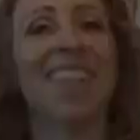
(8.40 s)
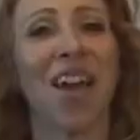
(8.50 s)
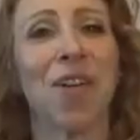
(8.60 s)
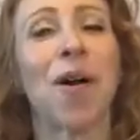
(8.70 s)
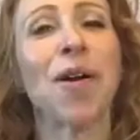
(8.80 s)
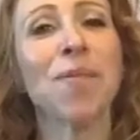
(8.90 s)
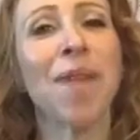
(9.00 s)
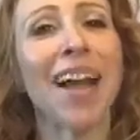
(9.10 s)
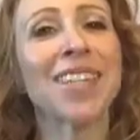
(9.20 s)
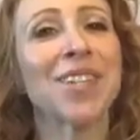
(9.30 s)
there, welcome
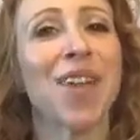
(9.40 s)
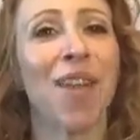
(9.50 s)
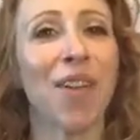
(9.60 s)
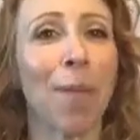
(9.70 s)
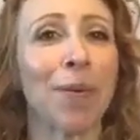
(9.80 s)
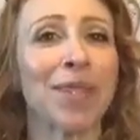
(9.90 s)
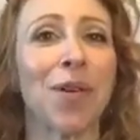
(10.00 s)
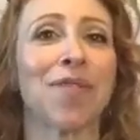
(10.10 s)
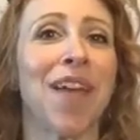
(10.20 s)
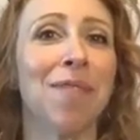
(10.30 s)
back to another
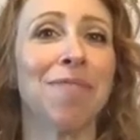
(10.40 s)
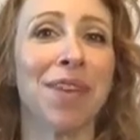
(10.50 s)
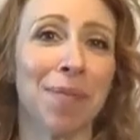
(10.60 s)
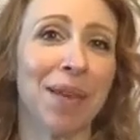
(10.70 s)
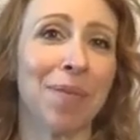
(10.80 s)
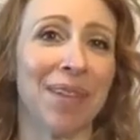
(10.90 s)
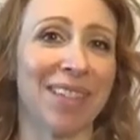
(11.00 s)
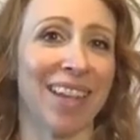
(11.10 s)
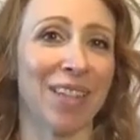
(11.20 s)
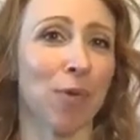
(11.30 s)
episode of MVP
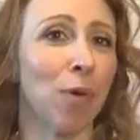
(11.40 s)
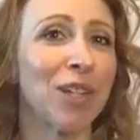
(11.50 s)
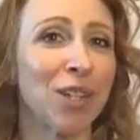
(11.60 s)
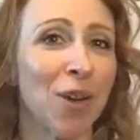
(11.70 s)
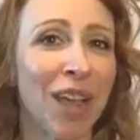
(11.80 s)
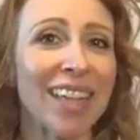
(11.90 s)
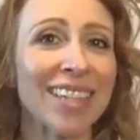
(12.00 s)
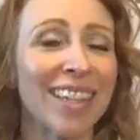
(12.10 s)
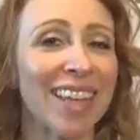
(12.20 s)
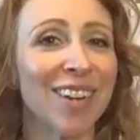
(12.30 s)
Business, where we
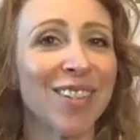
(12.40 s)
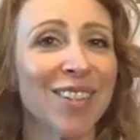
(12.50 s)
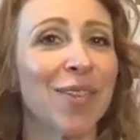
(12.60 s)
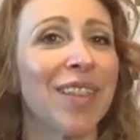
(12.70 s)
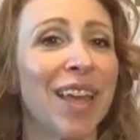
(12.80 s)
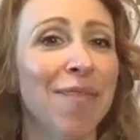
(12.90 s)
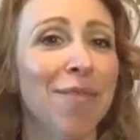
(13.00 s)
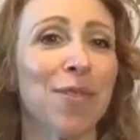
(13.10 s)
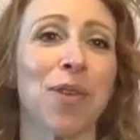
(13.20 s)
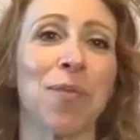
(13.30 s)
showcase leaders who live
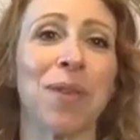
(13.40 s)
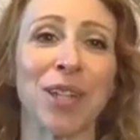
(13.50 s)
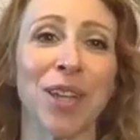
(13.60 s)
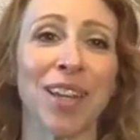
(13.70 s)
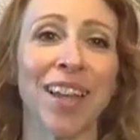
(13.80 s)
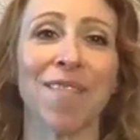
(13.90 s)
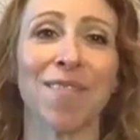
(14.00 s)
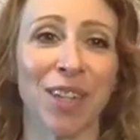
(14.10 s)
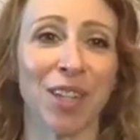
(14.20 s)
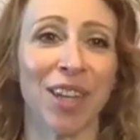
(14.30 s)
through their mission,
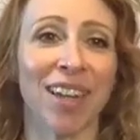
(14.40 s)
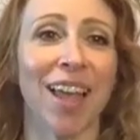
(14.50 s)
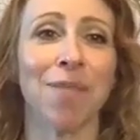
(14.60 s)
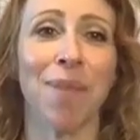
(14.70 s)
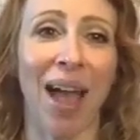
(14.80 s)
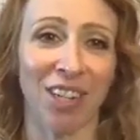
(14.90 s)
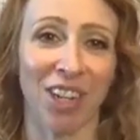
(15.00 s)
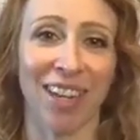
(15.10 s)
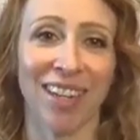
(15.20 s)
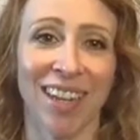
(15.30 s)
vision, and
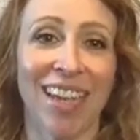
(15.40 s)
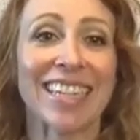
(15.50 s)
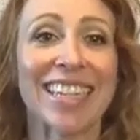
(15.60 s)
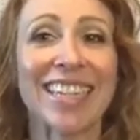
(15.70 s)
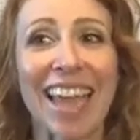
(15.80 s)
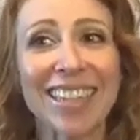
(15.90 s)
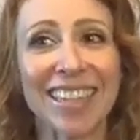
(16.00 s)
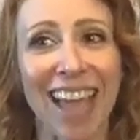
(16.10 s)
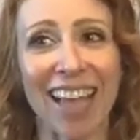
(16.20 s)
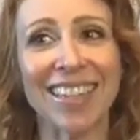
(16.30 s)
passion.
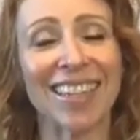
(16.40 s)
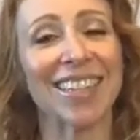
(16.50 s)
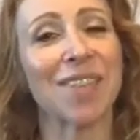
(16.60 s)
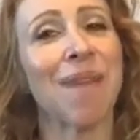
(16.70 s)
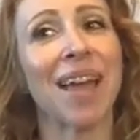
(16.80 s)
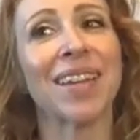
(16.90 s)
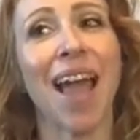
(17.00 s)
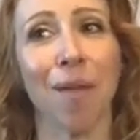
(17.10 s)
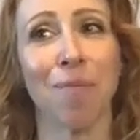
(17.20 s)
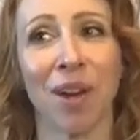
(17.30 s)
Today's guest is
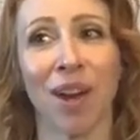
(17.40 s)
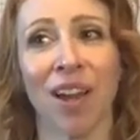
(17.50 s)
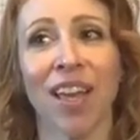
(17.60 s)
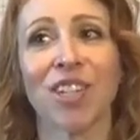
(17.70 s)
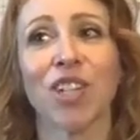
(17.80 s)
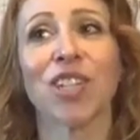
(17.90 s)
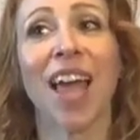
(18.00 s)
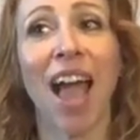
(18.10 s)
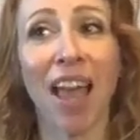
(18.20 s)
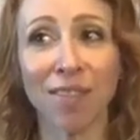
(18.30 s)
Amanda Ebner. She's
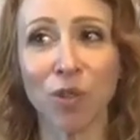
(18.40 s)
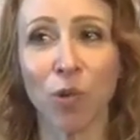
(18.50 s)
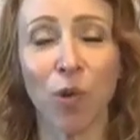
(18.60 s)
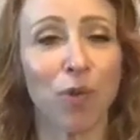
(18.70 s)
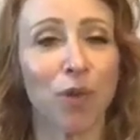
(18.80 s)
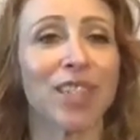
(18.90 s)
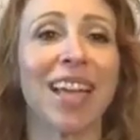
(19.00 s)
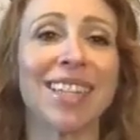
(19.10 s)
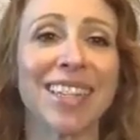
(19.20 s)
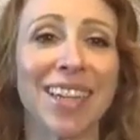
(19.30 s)
the head of school for
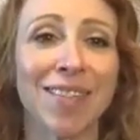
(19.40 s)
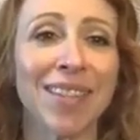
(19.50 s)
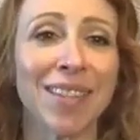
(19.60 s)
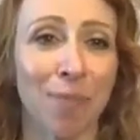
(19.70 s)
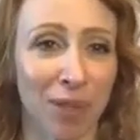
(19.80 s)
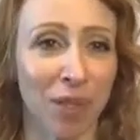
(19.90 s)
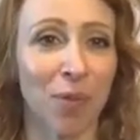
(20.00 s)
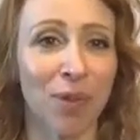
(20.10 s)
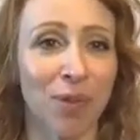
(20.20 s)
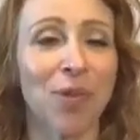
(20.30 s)
St. Stephen's
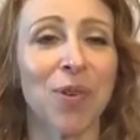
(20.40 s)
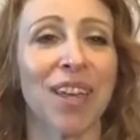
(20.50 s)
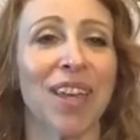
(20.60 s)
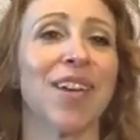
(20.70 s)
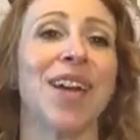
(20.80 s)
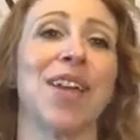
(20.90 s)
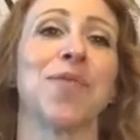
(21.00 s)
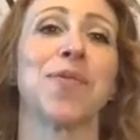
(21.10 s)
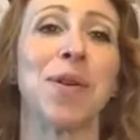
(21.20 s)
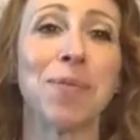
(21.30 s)
Episcopal School here
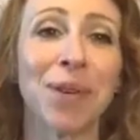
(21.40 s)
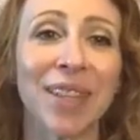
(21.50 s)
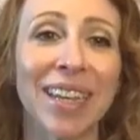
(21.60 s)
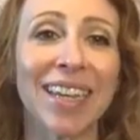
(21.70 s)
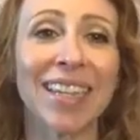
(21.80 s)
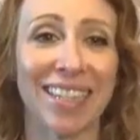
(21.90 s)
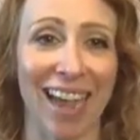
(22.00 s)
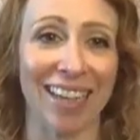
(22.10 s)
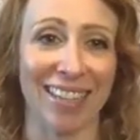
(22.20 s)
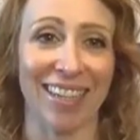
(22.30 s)
in Wimberley,
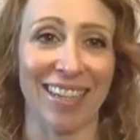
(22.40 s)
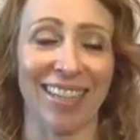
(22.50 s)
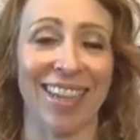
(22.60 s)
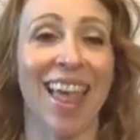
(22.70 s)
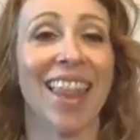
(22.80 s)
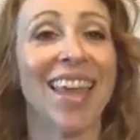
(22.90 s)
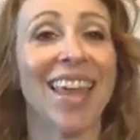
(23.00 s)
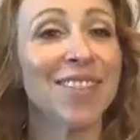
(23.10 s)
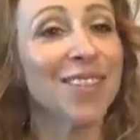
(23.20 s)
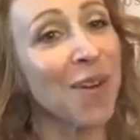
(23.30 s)
Texas. Thank
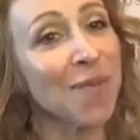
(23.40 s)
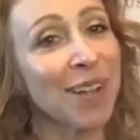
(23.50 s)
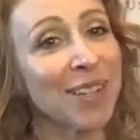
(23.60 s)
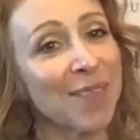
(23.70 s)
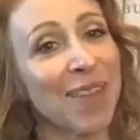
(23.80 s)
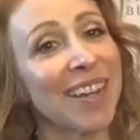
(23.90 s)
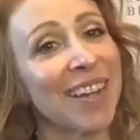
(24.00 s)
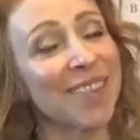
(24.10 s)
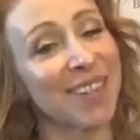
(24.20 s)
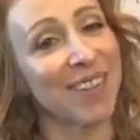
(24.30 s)
you so much,
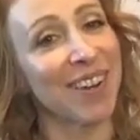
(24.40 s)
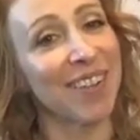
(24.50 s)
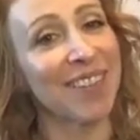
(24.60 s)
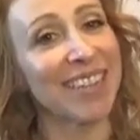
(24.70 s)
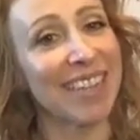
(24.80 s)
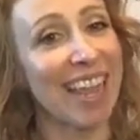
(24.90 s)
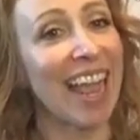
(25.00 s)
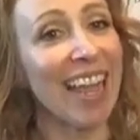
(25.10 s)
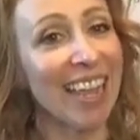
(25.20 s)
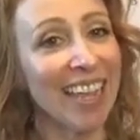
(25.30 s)
Amanda, for joining me
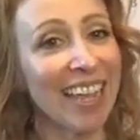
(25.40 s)
today.